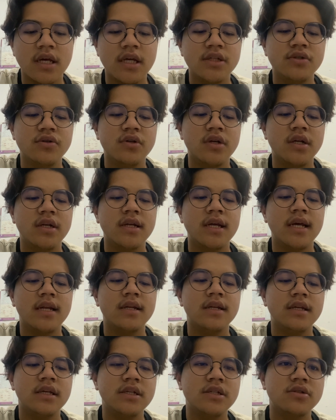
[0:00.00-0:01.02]
ensuring that
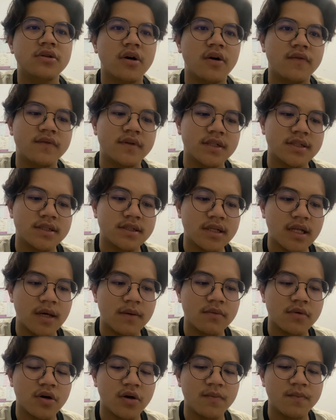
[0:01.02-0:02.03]
each of the
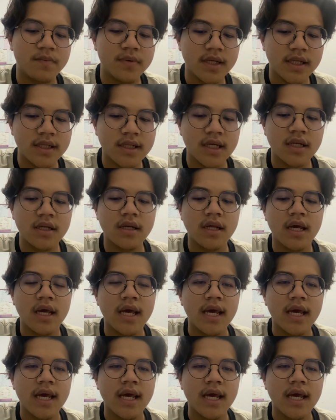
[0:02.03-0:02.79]
steps completed